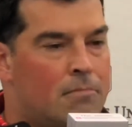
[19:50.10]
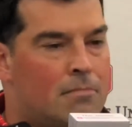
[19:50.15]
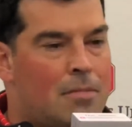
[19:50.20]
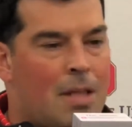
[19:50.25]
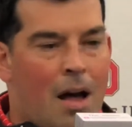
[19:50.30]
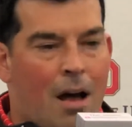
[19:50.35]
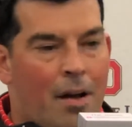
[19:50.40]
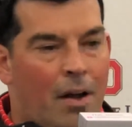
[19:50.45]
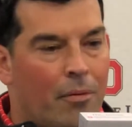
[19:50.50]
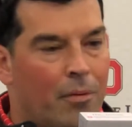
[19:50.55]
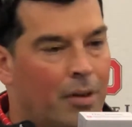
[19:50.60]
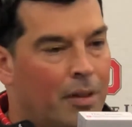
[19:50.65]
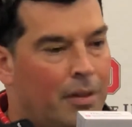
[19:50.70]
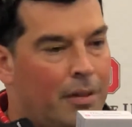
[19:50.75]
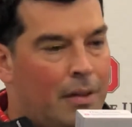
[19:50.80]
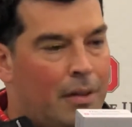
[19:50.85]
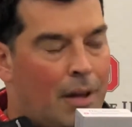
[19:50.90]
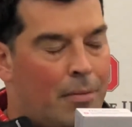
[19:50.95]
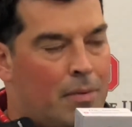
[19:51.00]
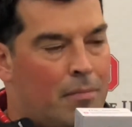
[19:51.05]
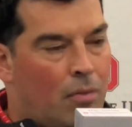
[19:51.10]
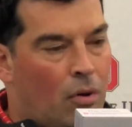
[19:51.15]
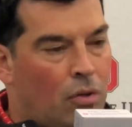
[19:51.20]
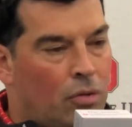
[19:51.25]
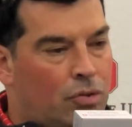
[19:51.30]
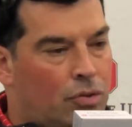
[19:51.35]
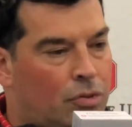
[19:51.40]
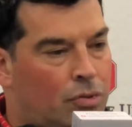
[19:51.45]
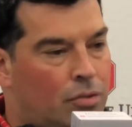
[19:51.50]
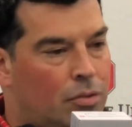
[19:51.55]
No, not really. I mean,
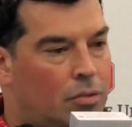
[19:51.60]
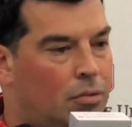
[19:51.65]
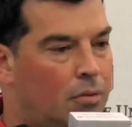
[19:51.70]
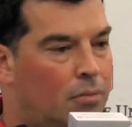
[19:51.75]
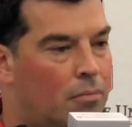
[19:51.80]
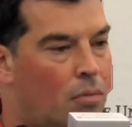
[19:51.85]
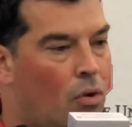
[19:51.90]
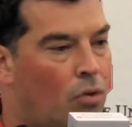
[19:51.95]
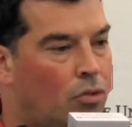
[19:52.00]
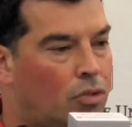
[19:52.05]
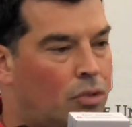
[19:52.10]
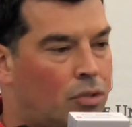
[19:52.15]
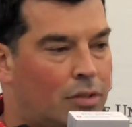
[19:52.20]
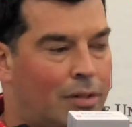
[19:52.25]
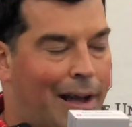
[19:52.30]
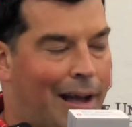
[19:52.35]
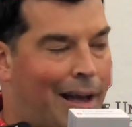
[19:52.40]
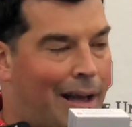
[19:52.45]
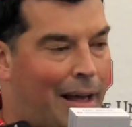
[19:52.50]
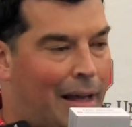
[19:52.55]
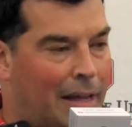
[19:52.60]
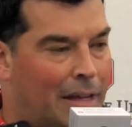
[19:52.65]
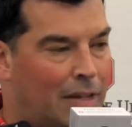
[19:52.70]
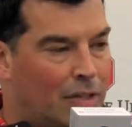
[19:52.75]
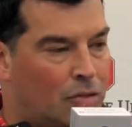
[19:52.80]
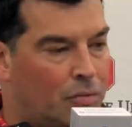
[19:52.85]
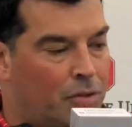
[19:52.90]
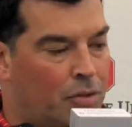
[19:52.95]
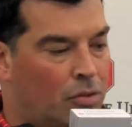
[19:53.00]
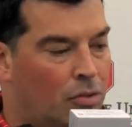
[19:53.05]
most
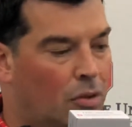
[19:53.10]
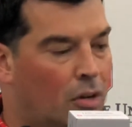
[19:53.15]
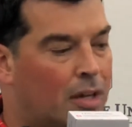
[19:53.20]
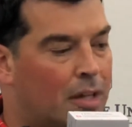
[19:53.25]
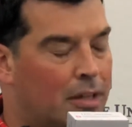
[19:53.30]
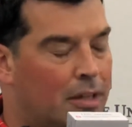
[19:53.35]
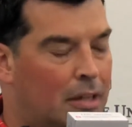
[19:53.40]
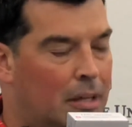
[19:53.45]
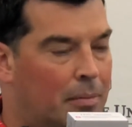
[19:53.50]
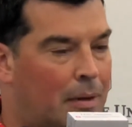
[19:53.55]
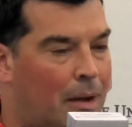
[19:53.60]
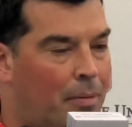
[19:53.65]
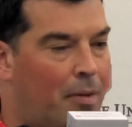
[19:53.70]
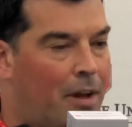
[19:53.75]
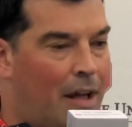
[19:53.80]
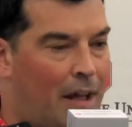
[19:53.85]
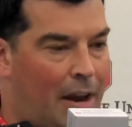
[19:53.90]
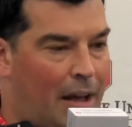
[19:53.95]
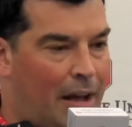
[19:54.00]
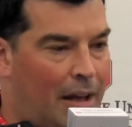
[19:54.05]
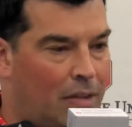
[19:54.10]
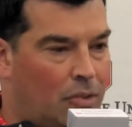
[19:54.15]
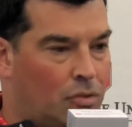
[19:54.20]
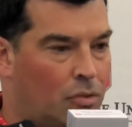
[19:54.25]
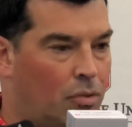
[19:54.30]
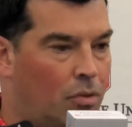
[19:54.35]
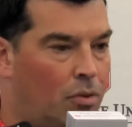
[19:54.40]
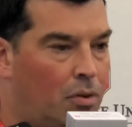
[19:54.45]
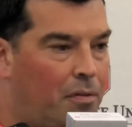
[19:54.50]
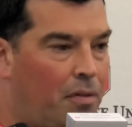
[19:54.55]
guys, when you look at them coming out of high
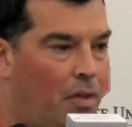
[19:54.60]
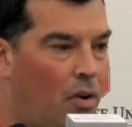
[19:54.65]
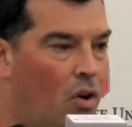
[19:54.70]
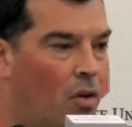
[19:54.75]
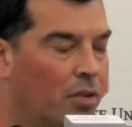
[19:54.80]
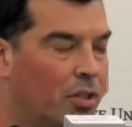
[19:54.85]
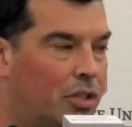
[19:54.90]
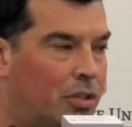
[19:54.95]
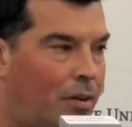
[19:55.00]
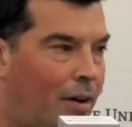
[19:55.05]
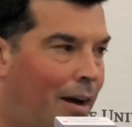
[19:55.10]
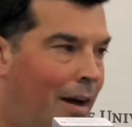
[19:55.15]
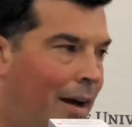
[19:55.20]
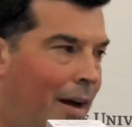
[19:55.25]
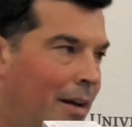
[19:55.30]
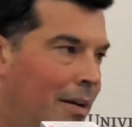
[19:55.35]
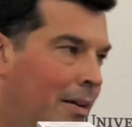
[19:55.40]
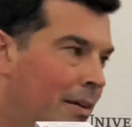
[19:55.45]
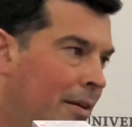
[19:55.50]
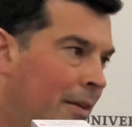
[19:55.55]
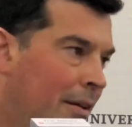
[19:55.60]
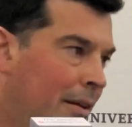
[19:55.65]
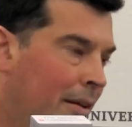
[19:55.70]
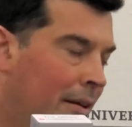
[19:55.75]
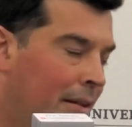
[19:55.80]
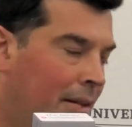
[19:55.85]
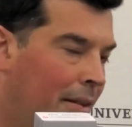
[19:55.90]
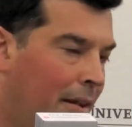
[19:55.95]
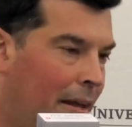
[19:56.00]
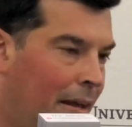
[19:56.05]
school, if they overstride,
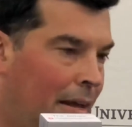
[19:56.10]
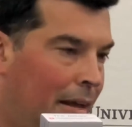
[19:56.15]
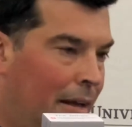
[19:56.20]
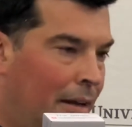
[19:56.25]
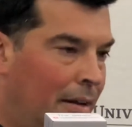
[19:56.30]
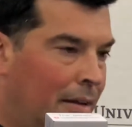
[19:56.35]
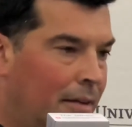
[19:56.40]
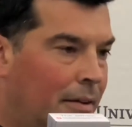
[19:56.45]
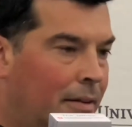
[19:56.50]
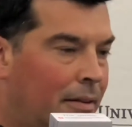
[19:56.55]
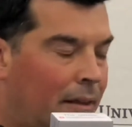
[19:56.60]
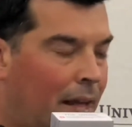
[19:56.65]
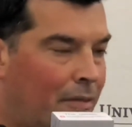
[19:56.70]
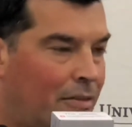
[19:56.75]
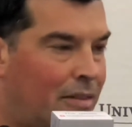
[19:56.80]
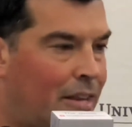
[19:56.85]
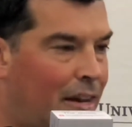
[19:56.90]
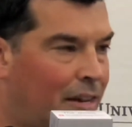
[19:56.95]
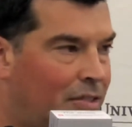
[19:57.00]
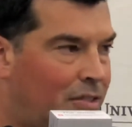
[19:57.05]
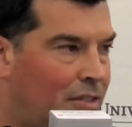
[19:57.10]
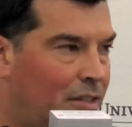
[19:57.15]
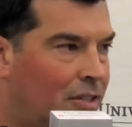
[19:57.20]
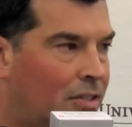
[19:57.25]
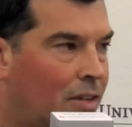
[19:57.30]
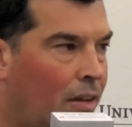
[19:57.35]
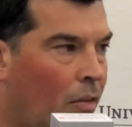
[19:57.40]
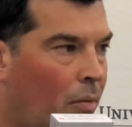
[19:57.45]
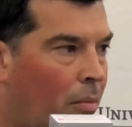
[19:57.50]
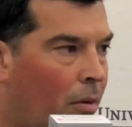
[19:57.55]
then they have a tendency to
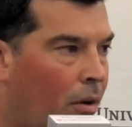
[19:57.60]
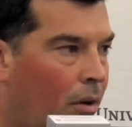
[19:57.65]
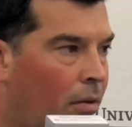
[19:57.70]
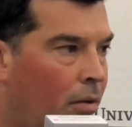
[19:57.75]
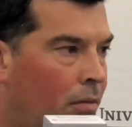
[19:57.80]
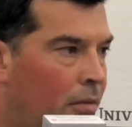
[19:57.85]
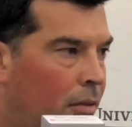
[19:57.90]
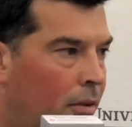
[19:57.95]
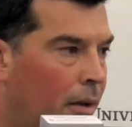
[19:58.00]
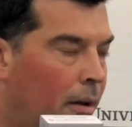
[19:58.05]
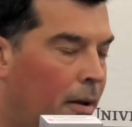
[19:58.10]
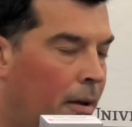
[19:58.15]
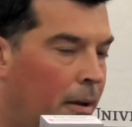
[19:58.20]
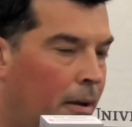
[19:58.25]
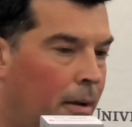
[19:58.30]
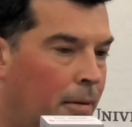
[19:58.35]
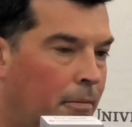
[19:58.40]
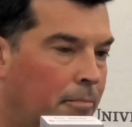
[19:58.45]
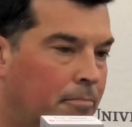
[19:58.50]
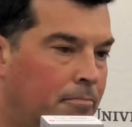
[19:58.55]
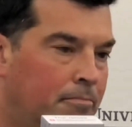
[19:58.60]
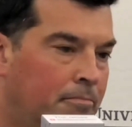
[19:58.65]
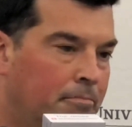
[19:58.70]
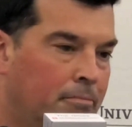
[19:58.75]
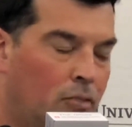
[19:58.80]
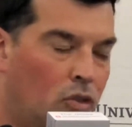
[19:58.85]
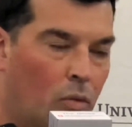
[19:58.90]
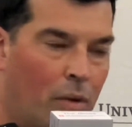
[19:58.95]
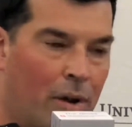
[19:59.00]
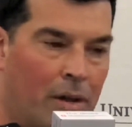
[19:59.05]
sail the ball.
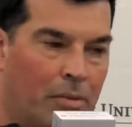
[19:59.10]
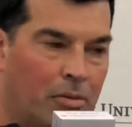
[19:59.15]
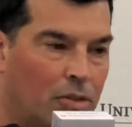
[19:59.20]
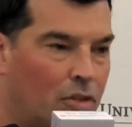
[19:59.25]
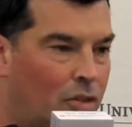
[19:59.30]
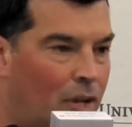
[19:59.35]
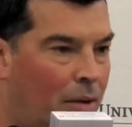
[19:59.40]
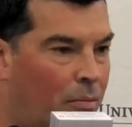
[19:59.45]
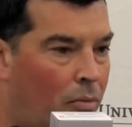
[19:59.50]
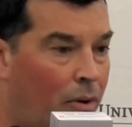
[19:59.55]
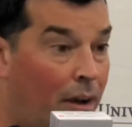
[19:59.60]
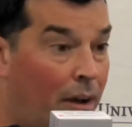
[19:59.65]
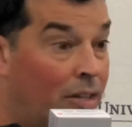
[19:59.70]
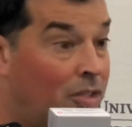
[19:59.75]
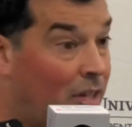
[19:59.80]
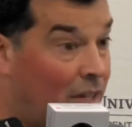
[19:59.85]
Dwayne was the same way.